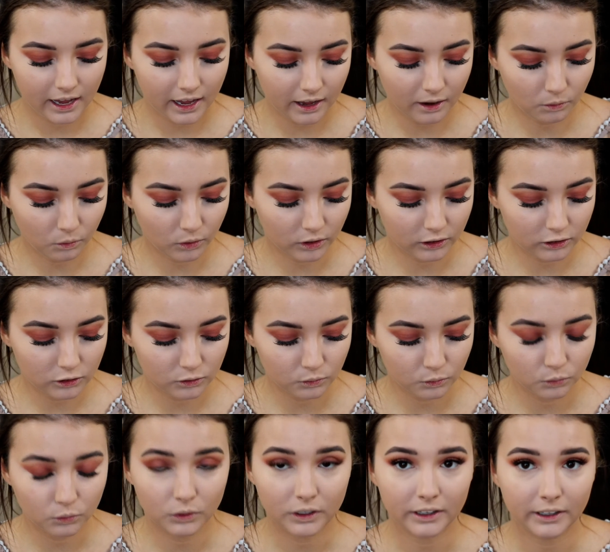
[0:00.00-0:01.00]
It works
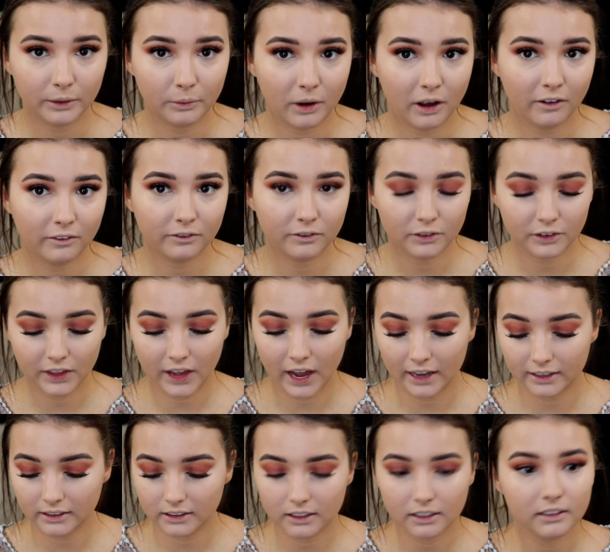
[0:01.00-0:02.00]
really well for
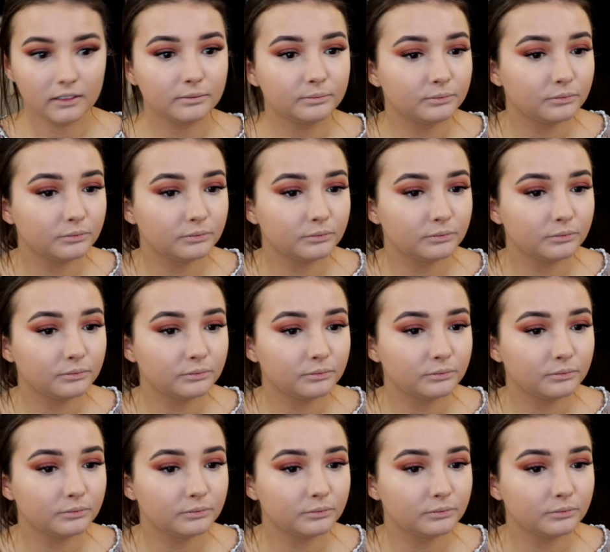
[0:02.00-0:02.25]
that.